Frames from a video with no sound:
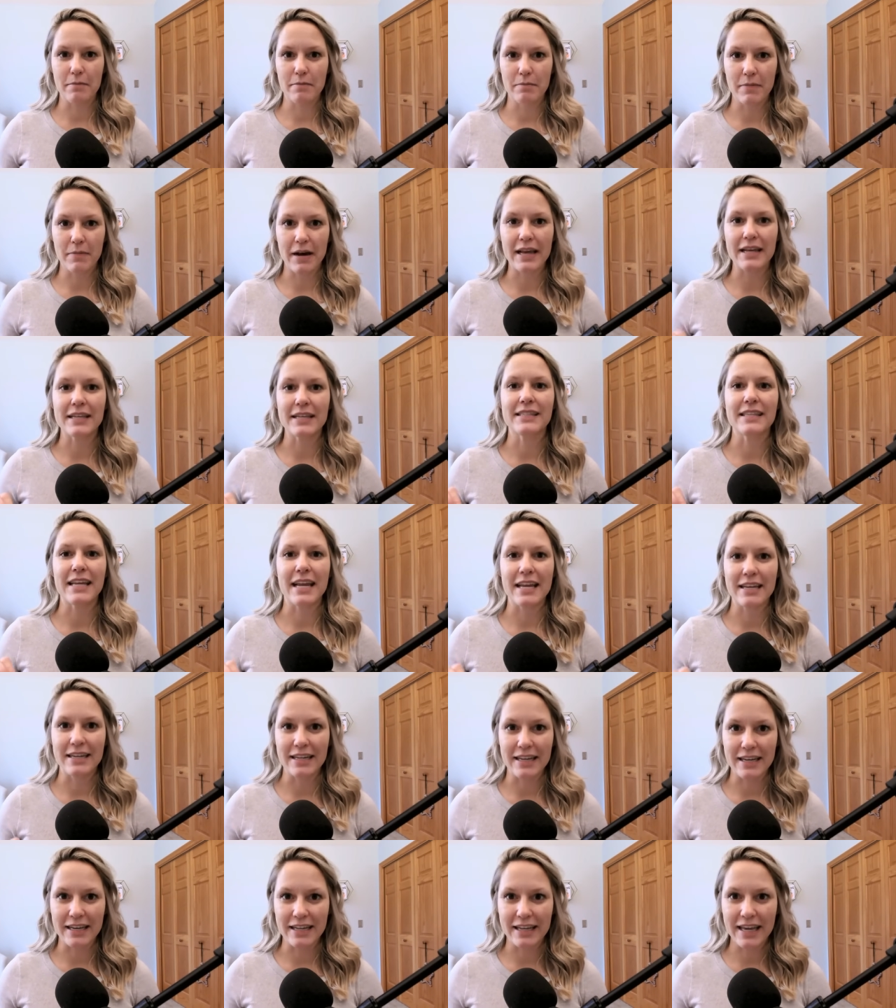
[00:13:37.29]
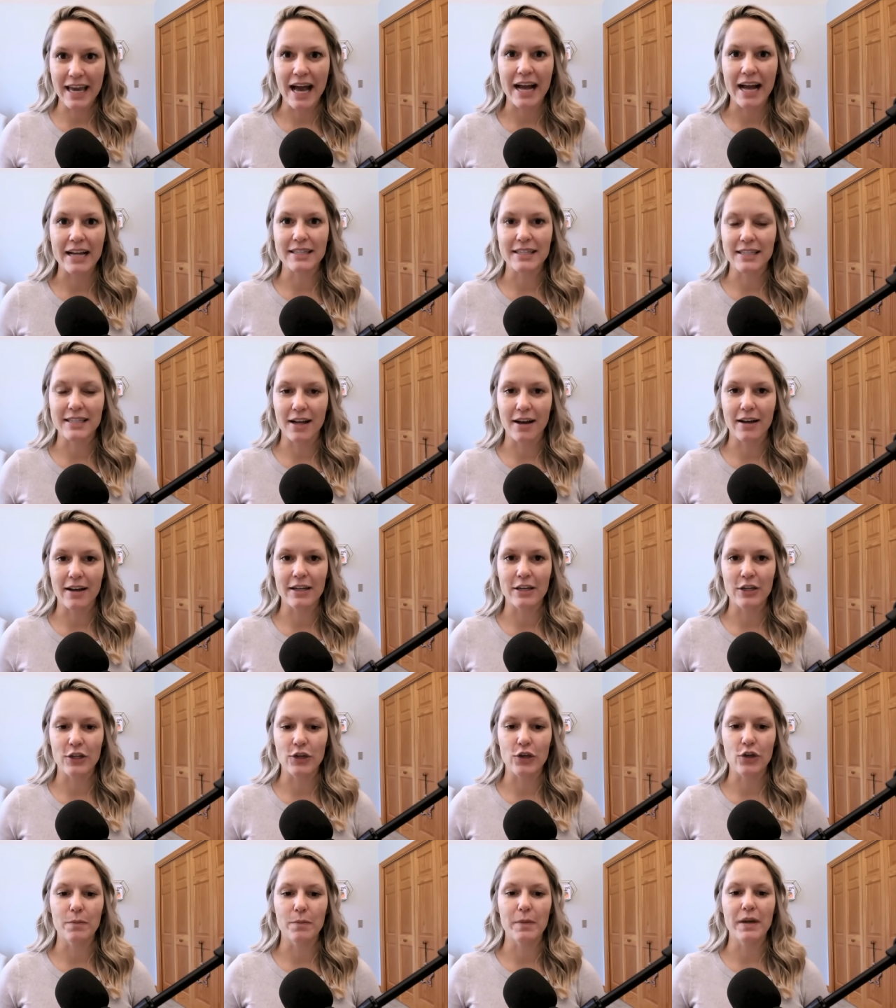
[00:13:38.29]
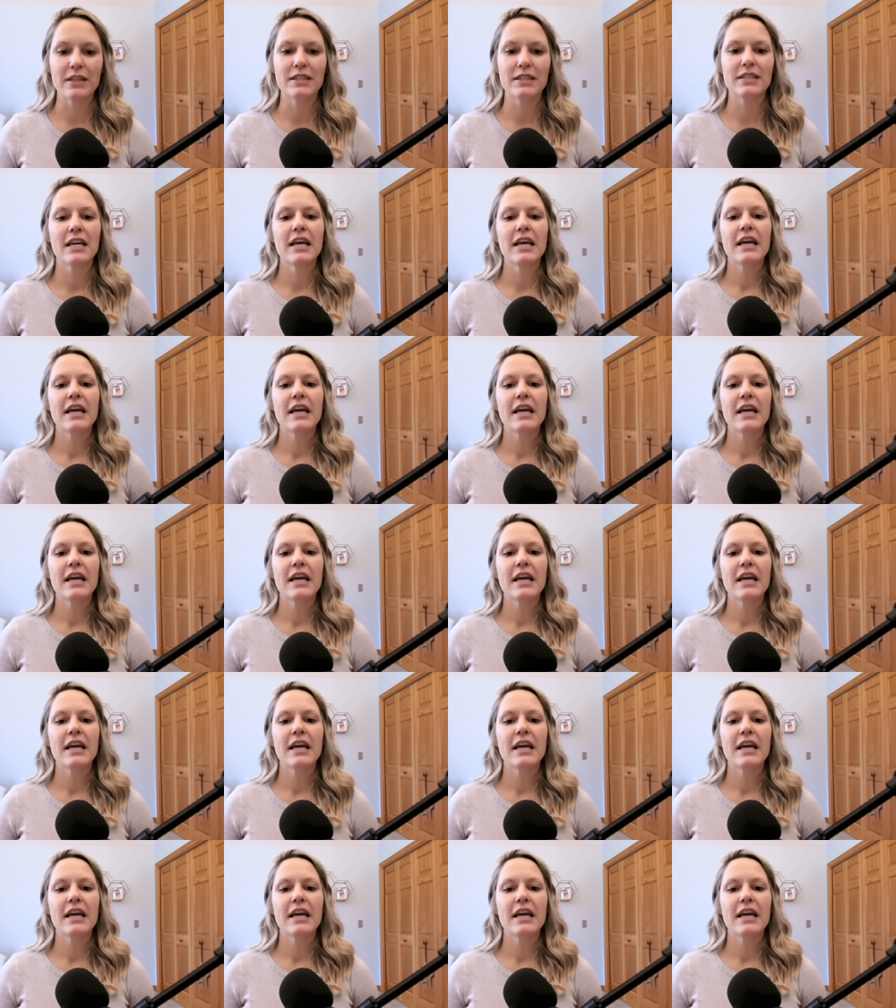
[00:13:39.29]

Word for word: mice and in cats, not in humans.